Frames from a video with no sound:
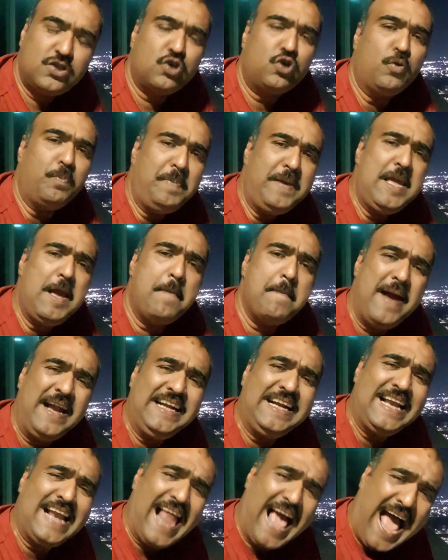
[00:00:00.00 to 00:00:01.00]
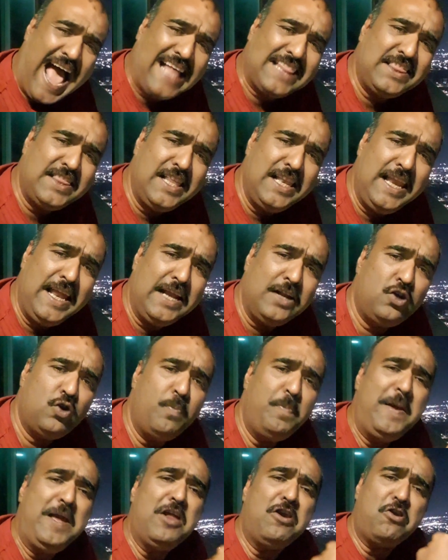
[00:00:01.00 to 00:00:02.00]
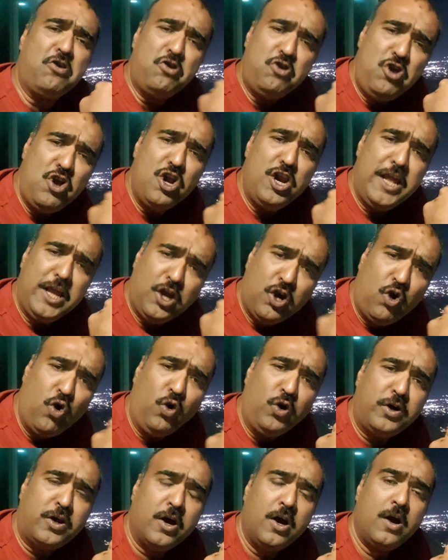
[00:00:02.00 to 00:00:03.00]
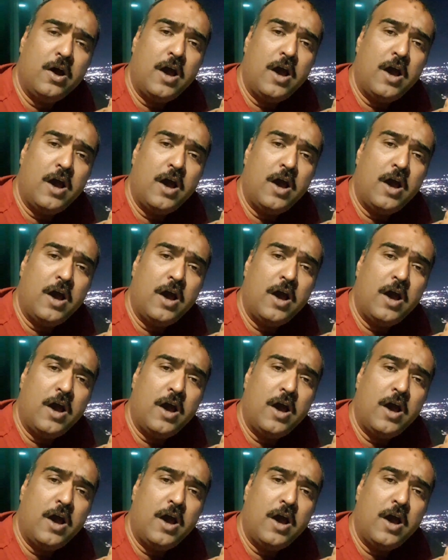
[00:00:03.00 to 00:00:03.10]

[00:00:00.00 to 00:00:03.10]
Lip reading: So to be a mental athlete, to be really good